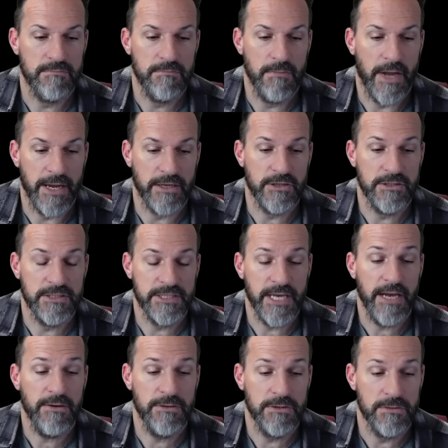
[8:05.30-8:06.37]
I could
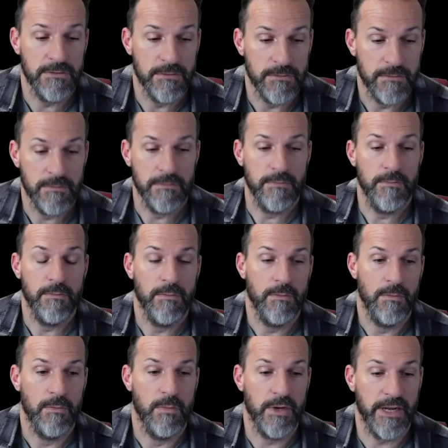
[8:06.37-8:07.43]
tell you
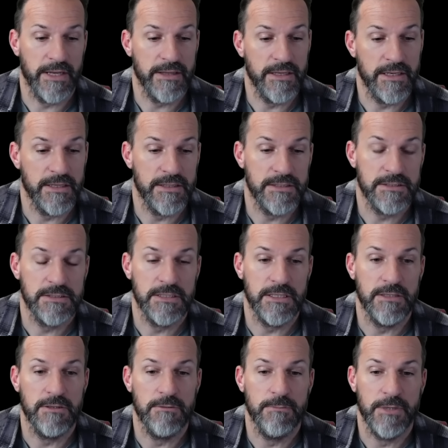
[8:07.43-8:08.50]
what I think of this
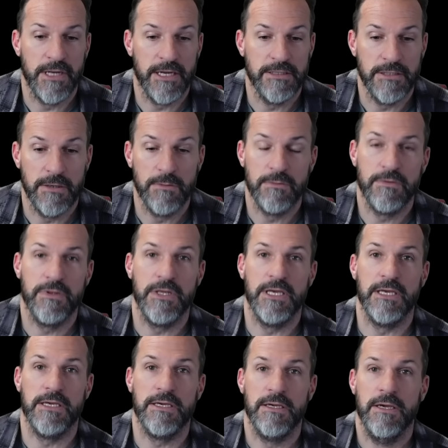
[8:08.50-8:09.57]
deal, but I don't
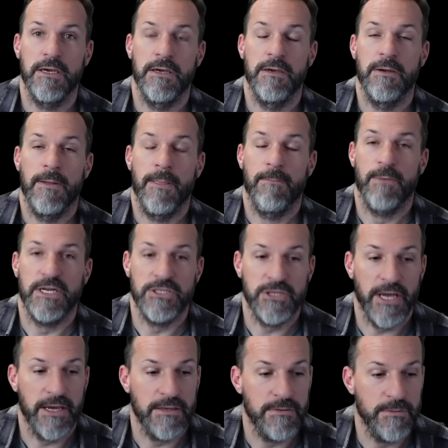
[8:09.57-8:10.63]
think my
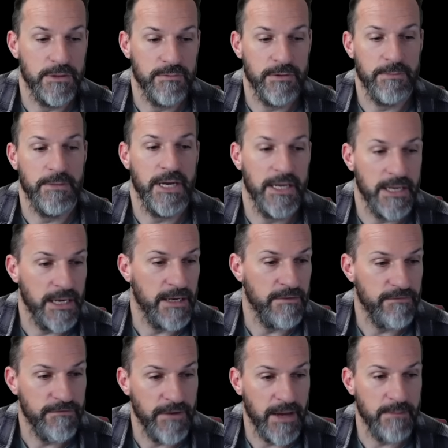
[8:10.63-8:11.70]
channel would remain a
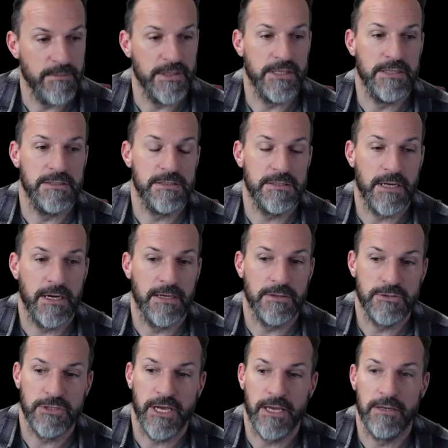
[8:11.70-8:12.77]
family style
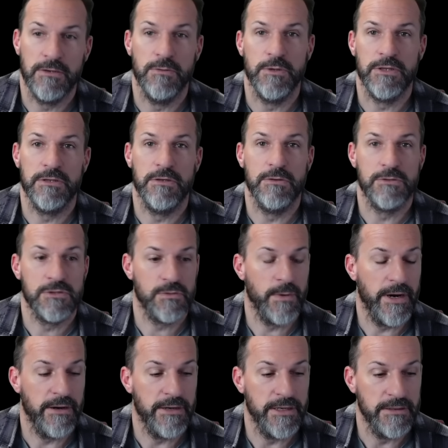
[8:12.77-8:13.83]
channel with no
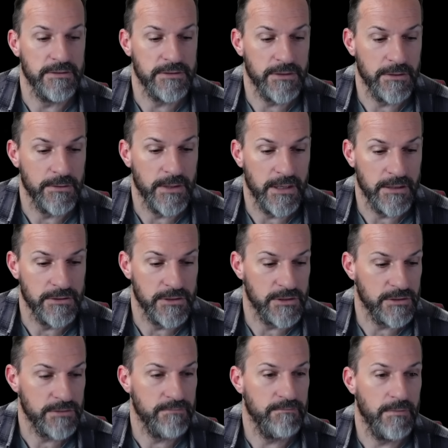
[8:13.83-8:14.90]
swearing. So I'll
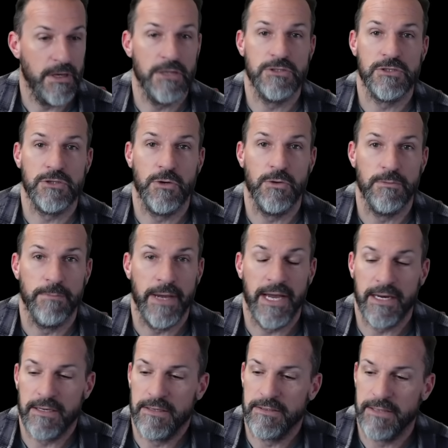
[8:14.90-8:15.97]
just hold
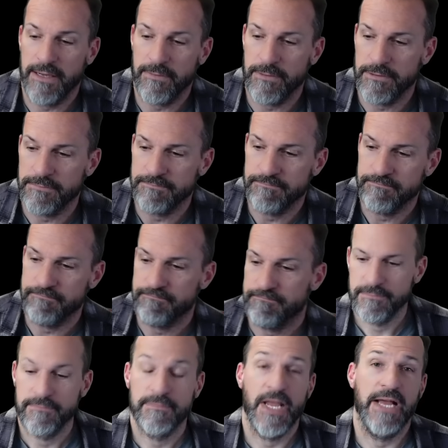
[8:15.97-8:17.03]
back on that one.
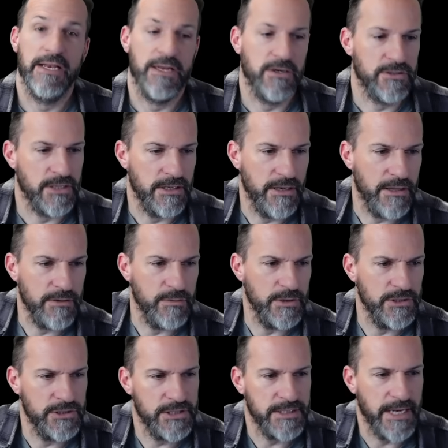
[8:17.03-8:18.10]
And here's another
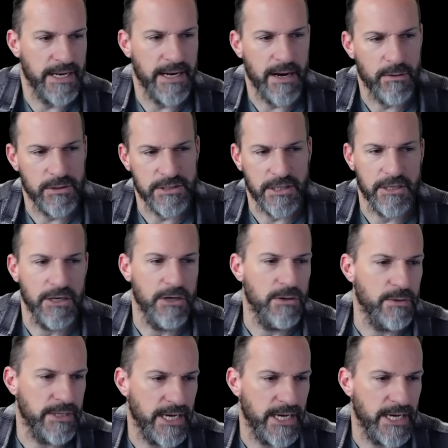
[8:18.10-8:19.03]
one just 8 hours ago.